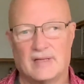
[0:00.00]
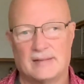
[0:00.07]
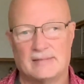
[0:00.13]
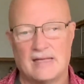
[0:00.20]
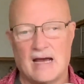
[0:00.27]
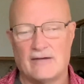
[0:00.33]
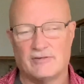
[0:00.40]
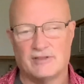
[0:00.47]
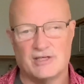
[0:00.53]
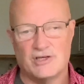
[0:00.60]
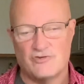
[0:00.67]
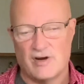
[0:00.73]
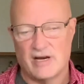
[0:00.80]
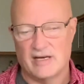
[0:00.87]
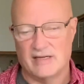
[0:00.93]
novelty
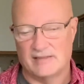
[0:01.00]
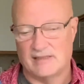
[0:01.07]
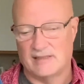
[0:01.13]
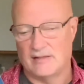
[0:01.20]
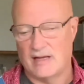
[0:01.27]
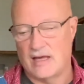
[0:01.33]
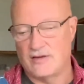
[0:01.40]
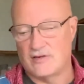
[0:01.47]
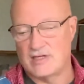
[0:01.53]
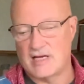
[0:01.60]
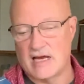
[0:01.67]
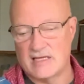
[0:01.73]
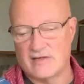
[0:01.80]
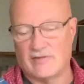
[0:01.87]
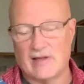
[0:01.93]
trays and other
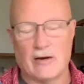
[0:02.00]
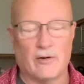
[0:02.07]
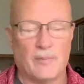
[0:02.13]
size flower